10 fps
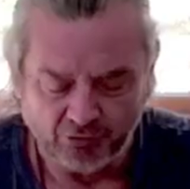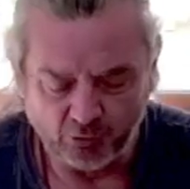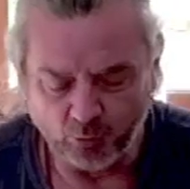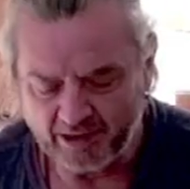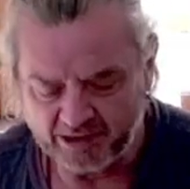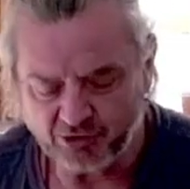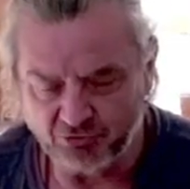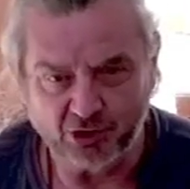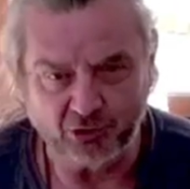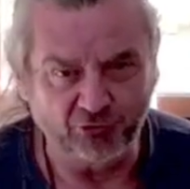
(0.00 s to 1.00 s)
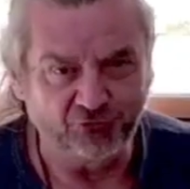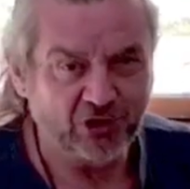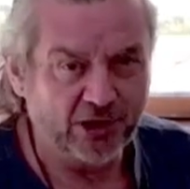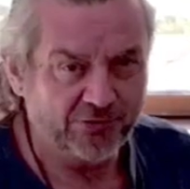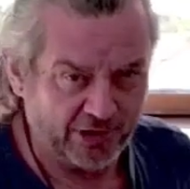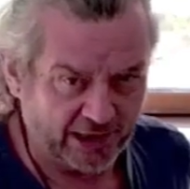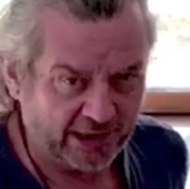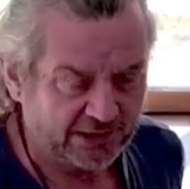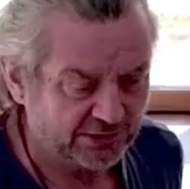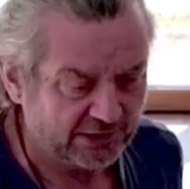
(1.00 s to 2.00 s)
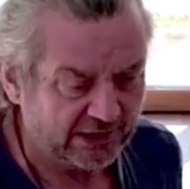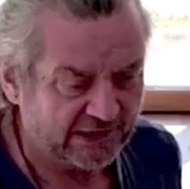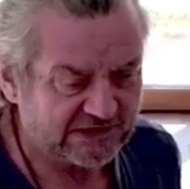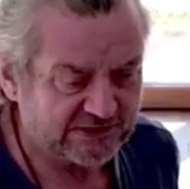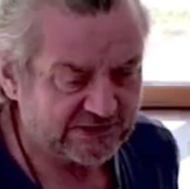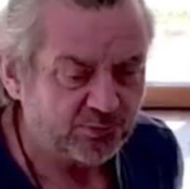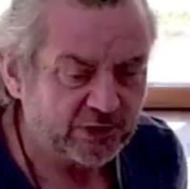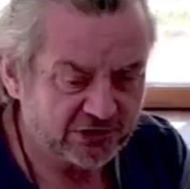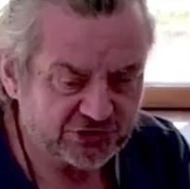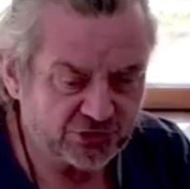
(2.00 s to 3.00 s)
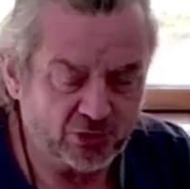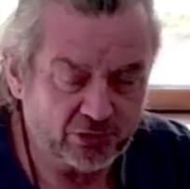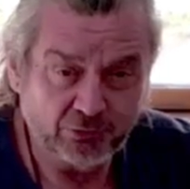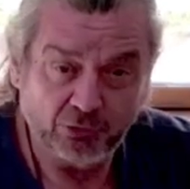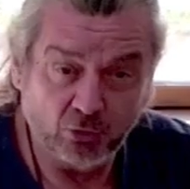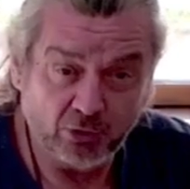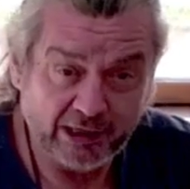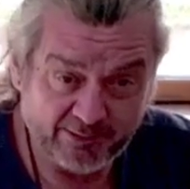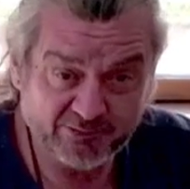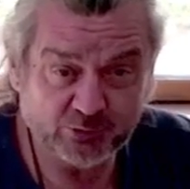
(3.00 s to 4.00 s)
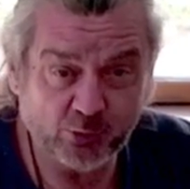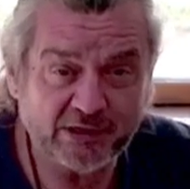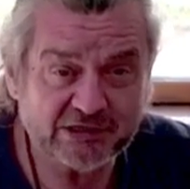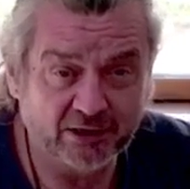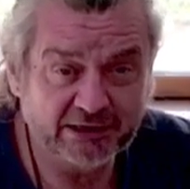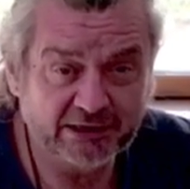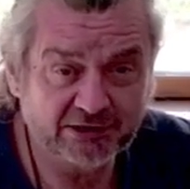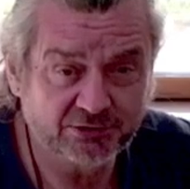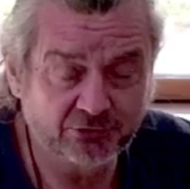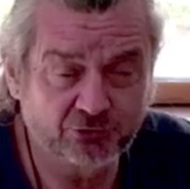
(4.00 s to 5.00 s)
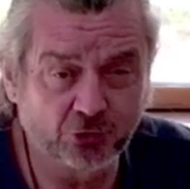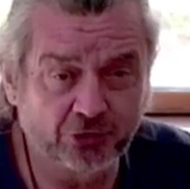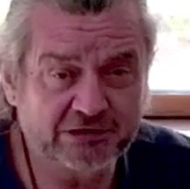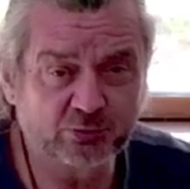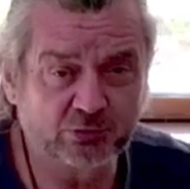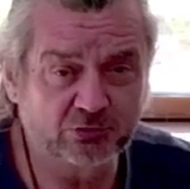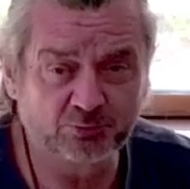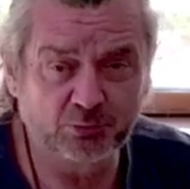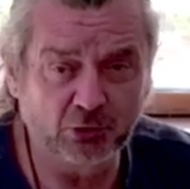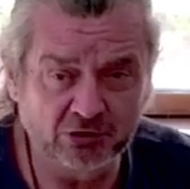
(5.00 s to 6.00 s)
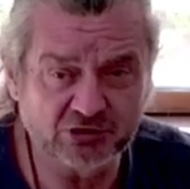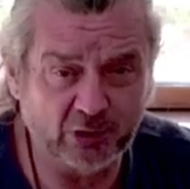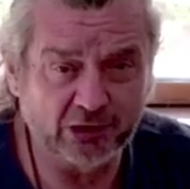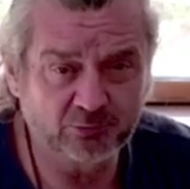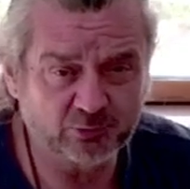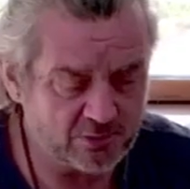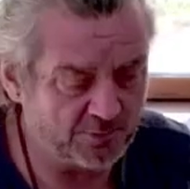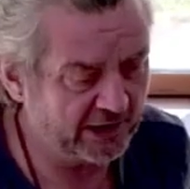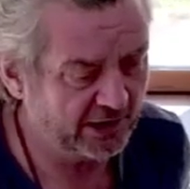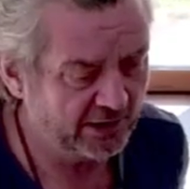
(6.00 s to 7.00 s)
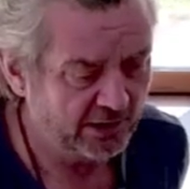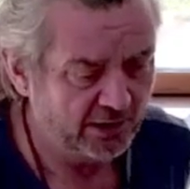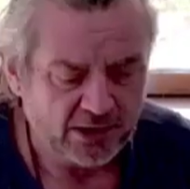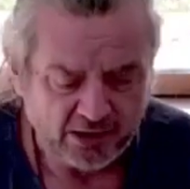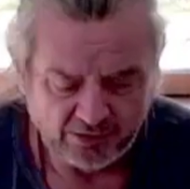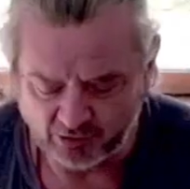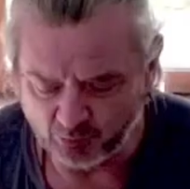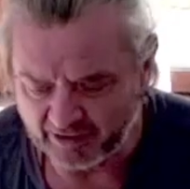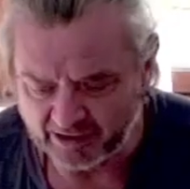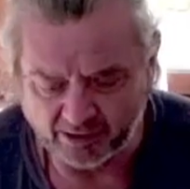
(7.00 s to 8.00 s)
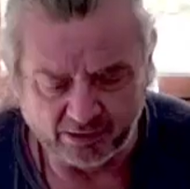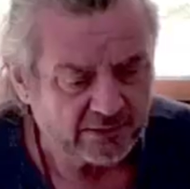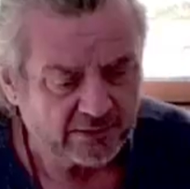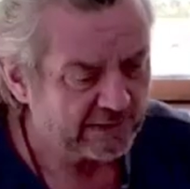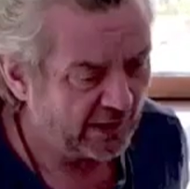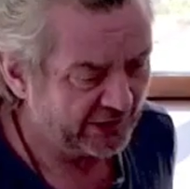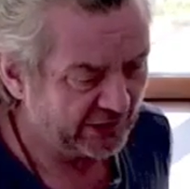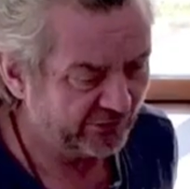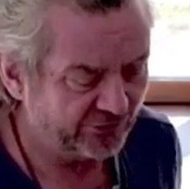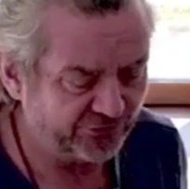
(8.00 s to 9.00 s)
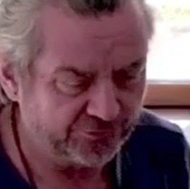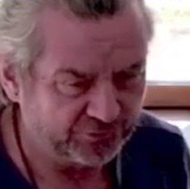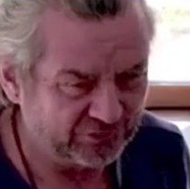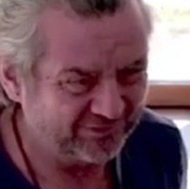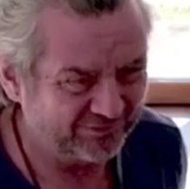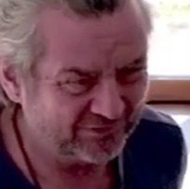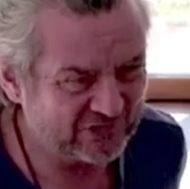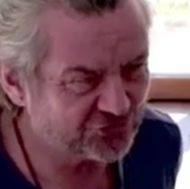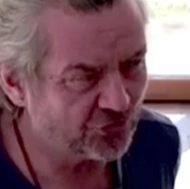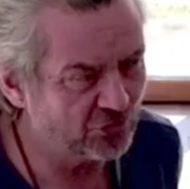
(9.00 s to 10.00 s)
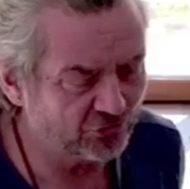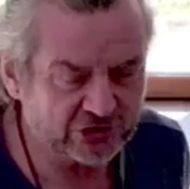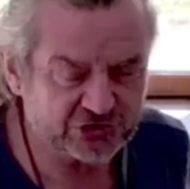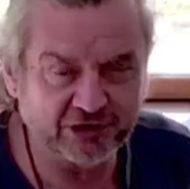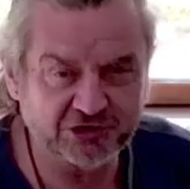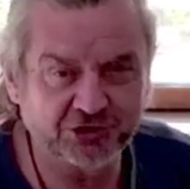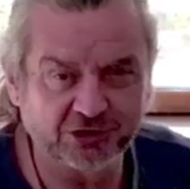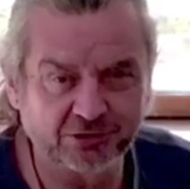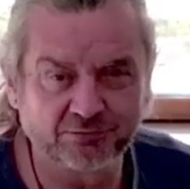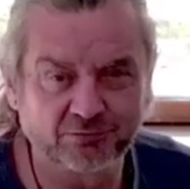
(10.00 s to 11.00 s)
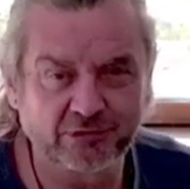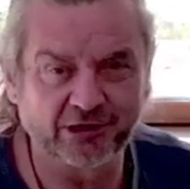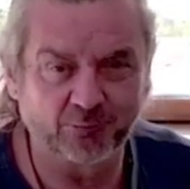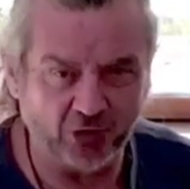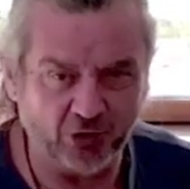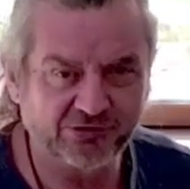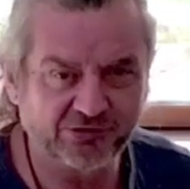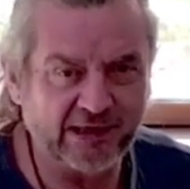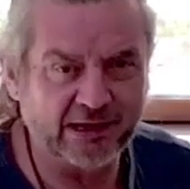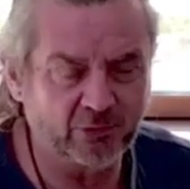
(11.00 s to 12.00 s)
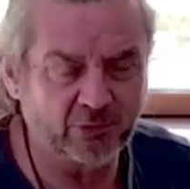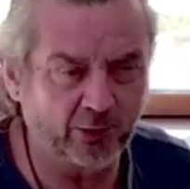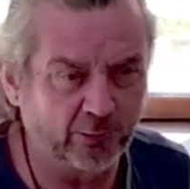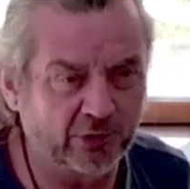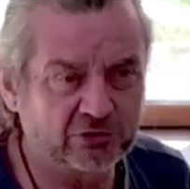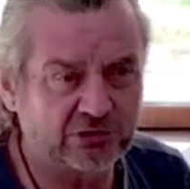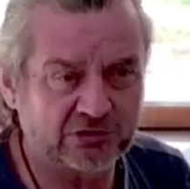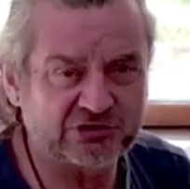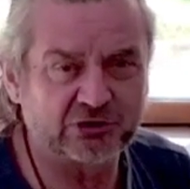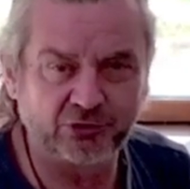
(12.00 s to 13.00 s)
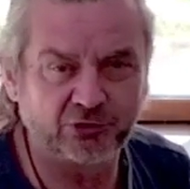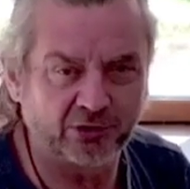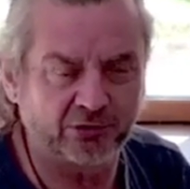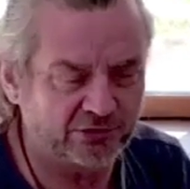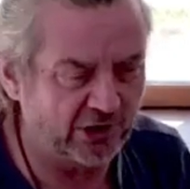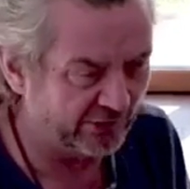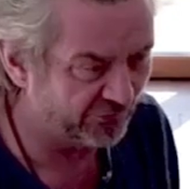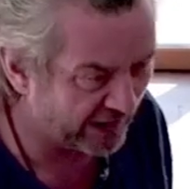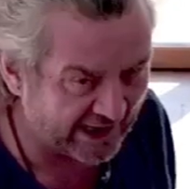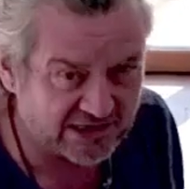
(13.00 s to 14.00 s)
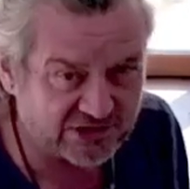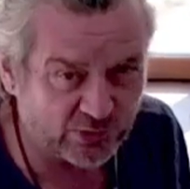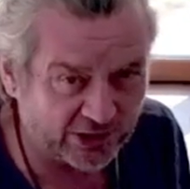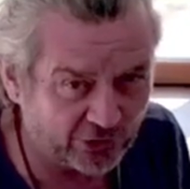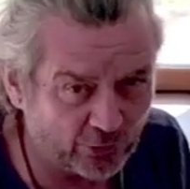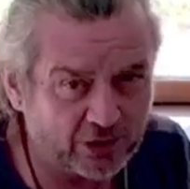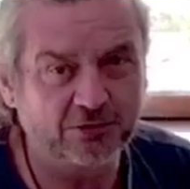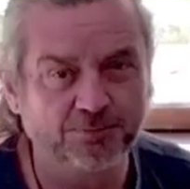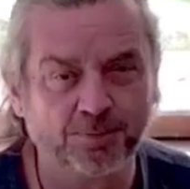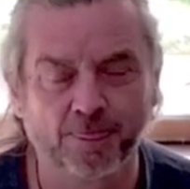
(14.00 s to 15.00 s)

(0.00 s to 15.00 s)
The way you know you've done that is because your hips will be tight, your groins will pull as well, probably. There'll be a kind of strong restriction in the breath in that moment until you can kind of relax where you are.